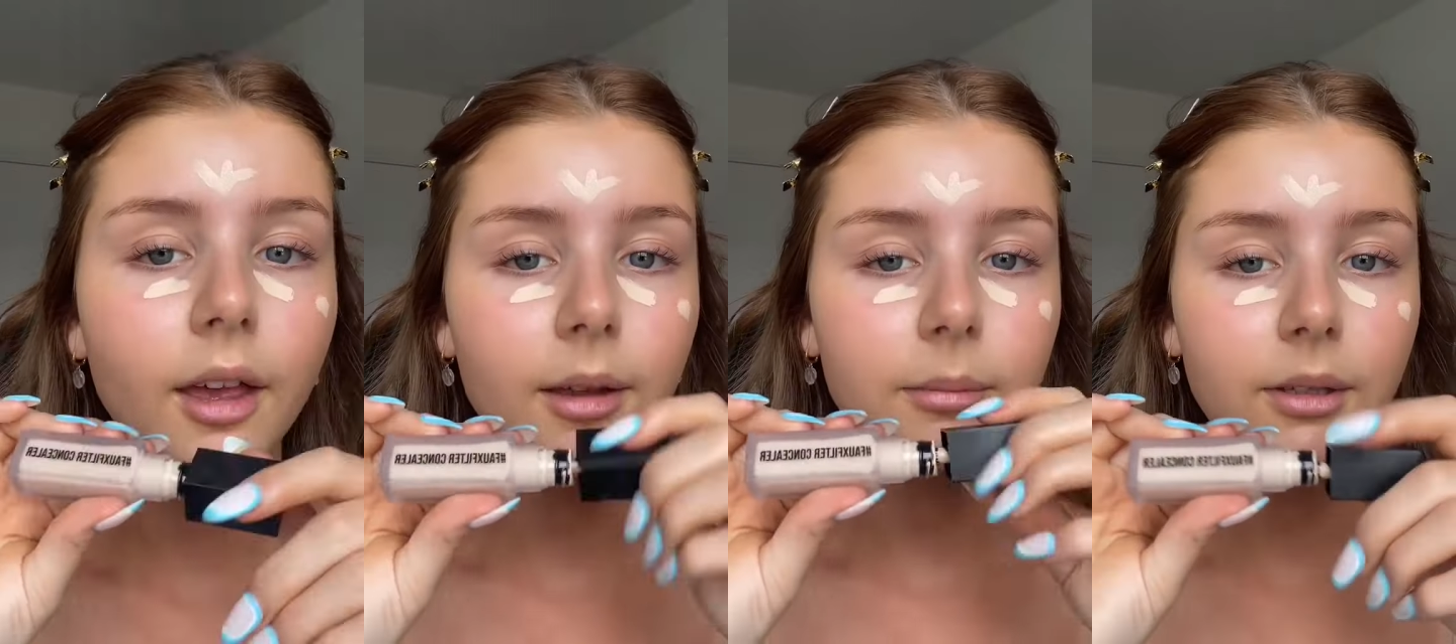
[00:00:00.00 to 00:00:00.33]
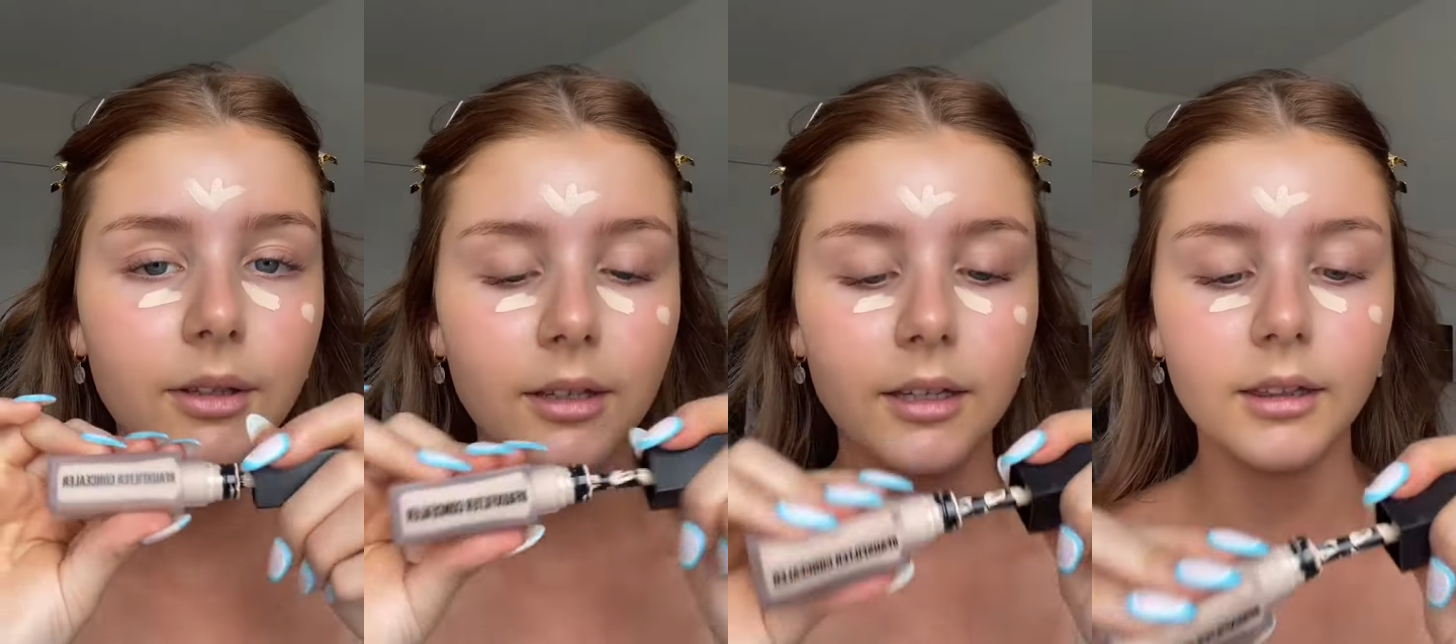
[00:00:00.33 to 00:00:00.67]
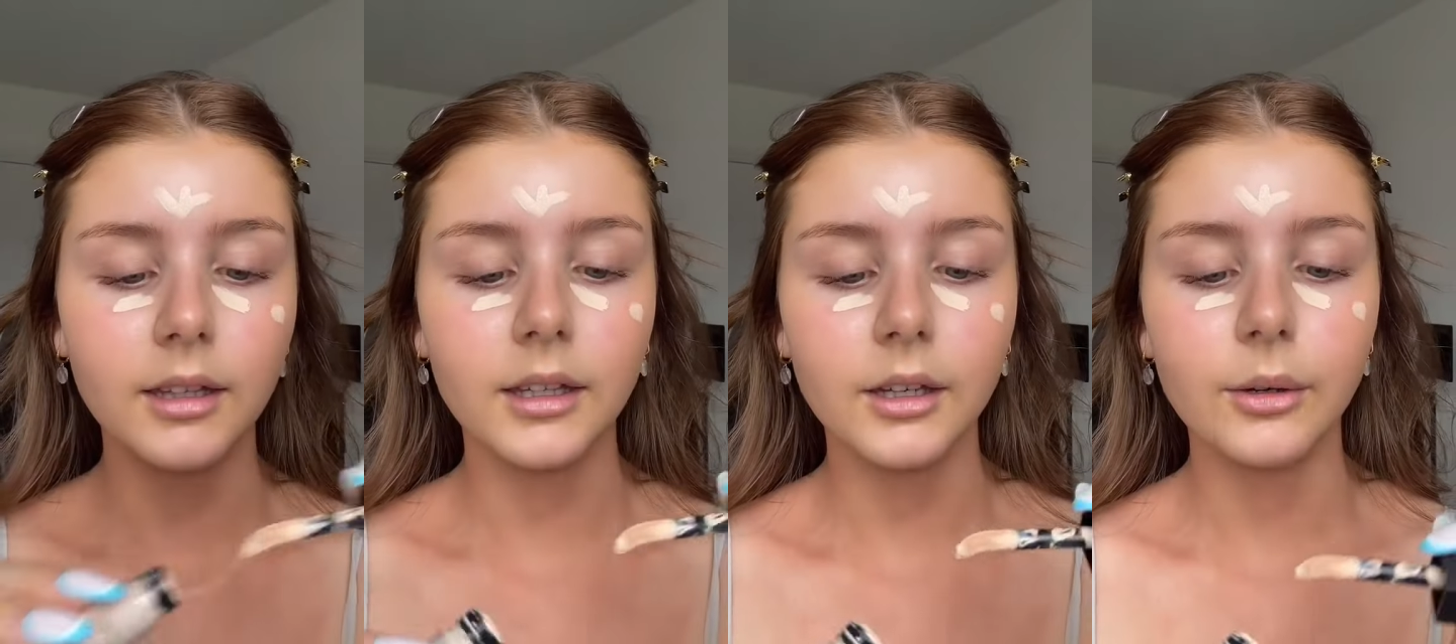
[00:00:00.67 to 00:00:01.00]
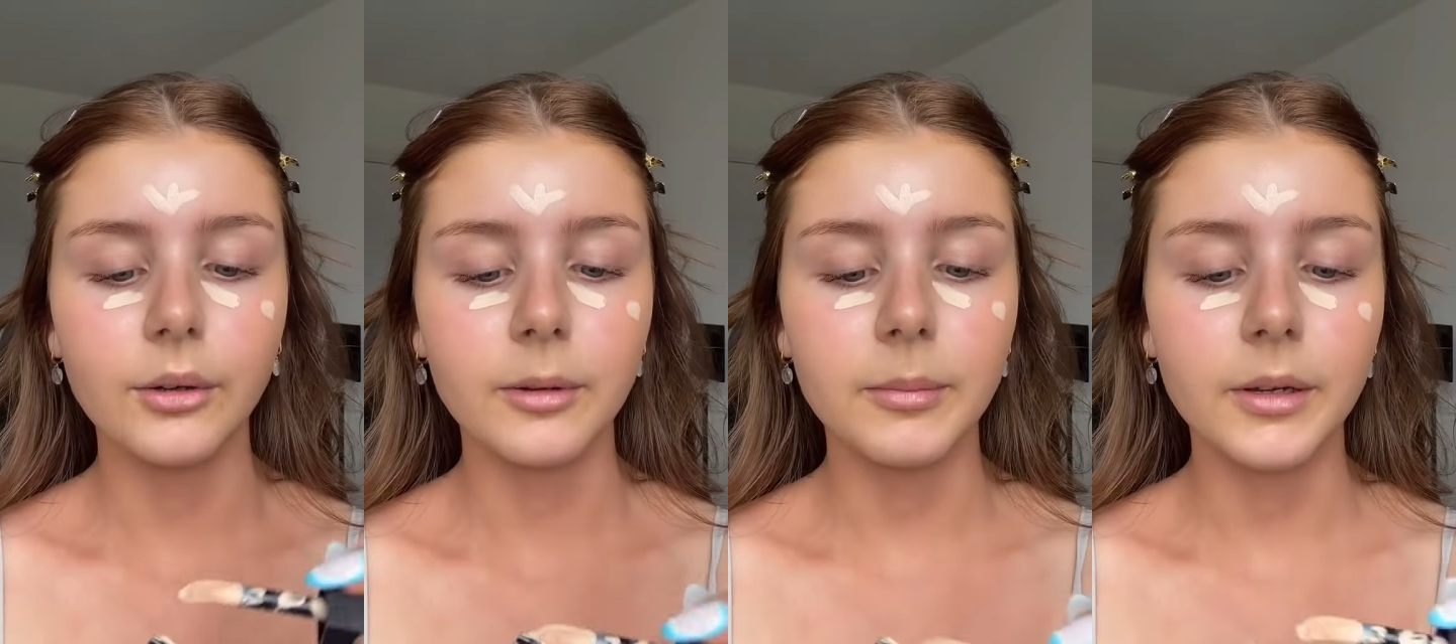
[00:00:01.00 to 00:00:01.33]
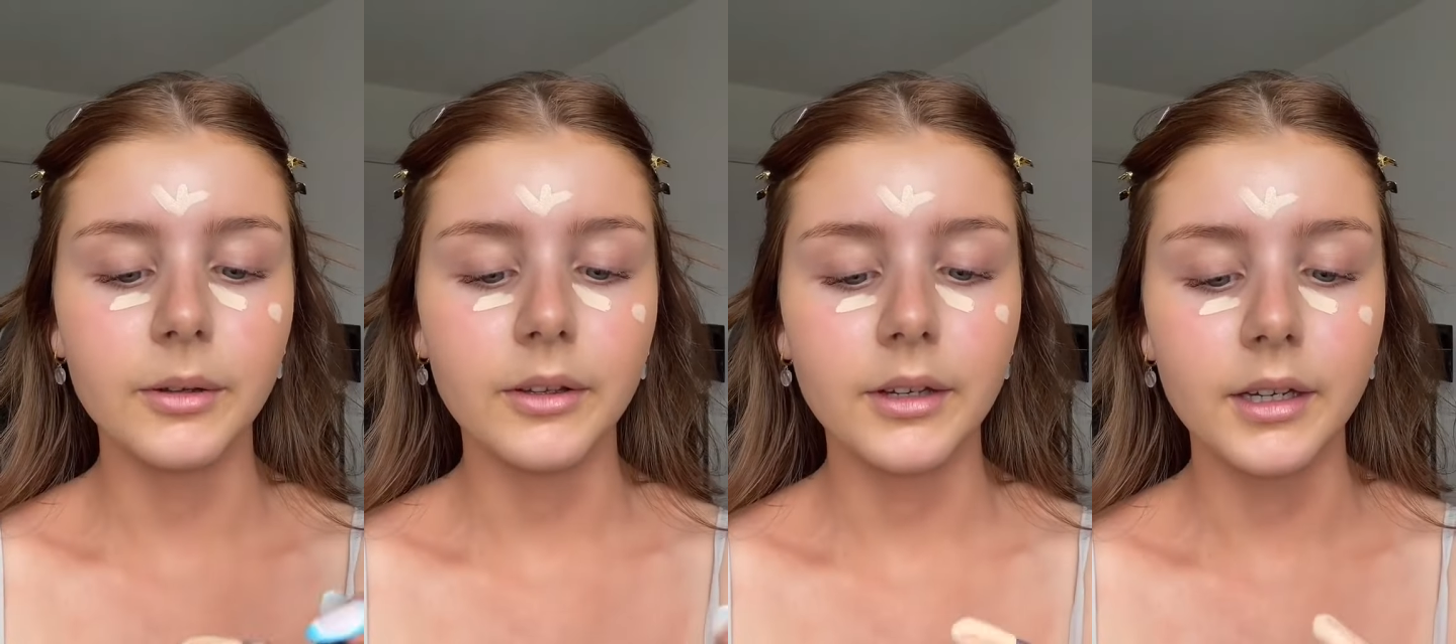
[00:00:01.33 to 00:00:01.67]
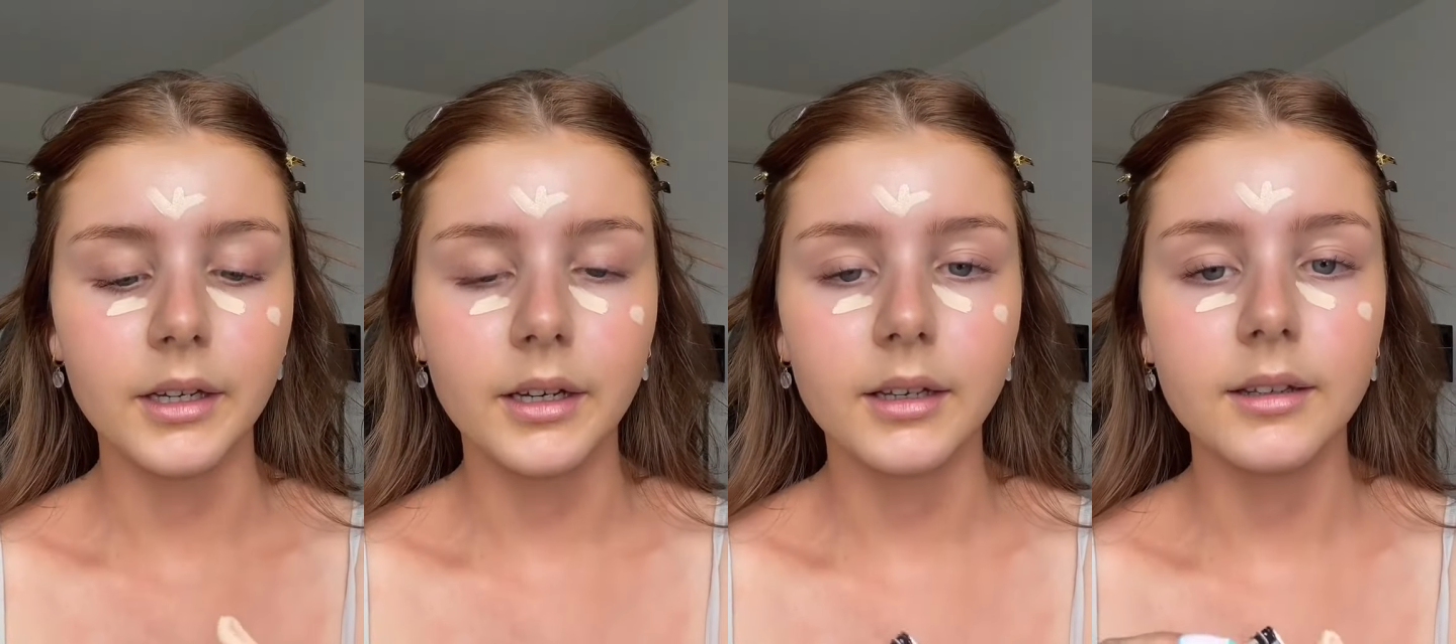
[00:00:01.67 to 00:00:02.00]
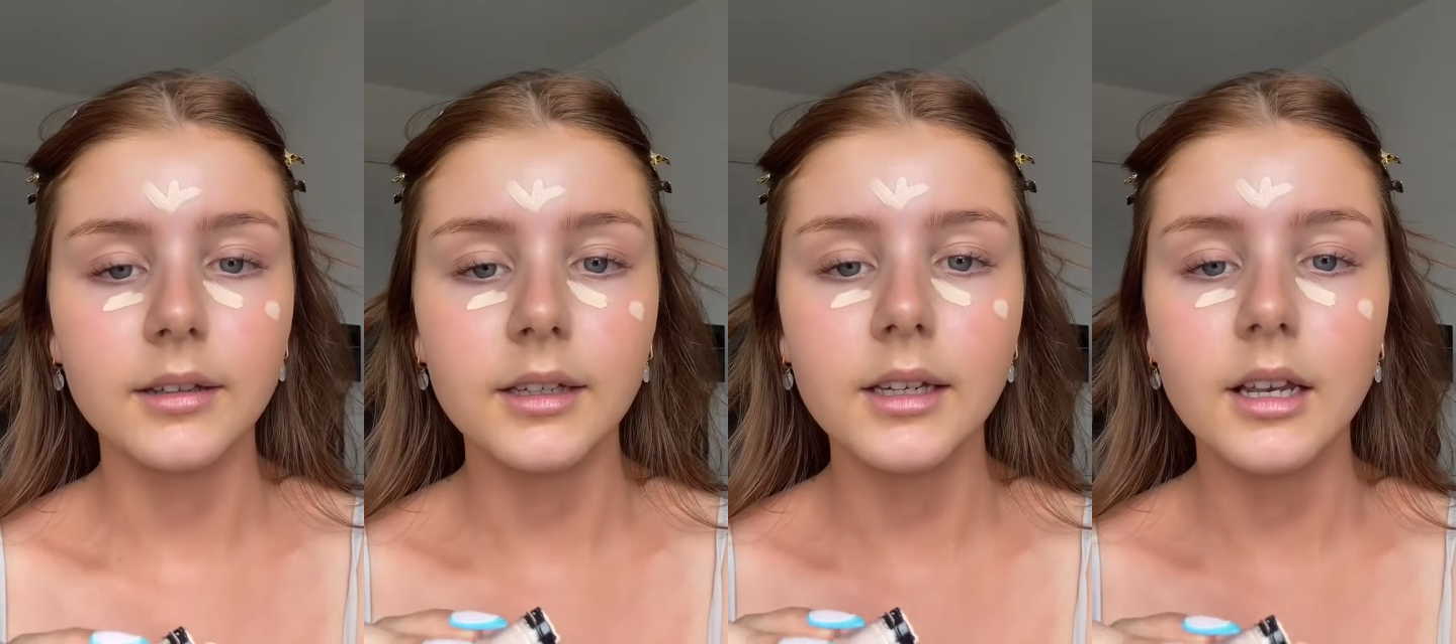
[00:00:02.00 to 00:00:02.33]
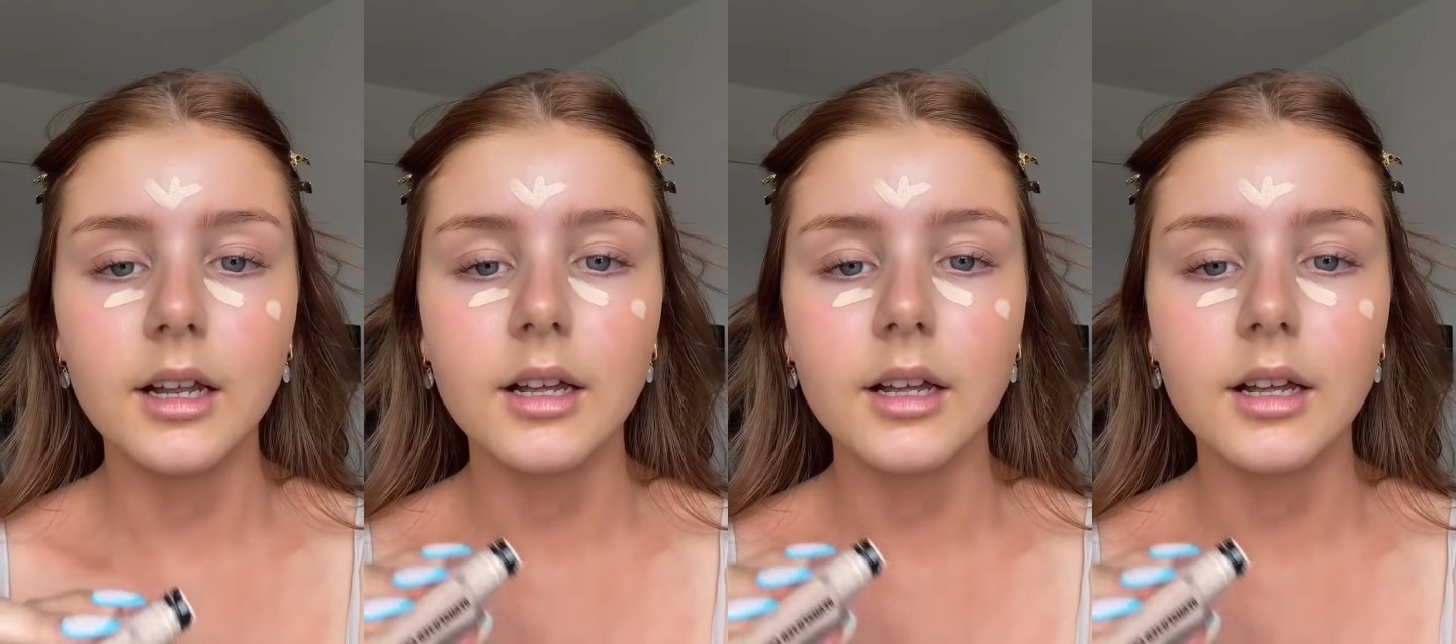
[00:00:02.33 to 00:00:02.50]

I'm using the Huda Beauty concealer